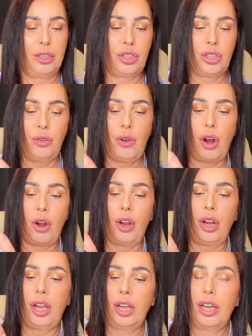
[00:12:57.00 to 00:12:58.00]

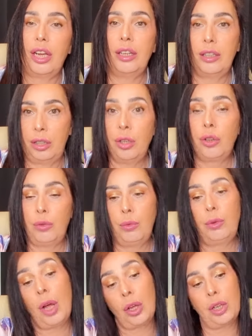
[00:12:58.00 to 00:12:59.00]
sarong another,
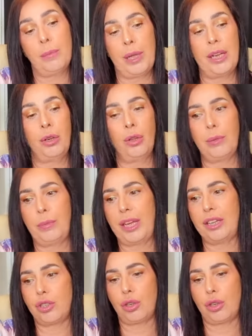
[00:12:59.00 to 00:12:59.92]
like a bit another beach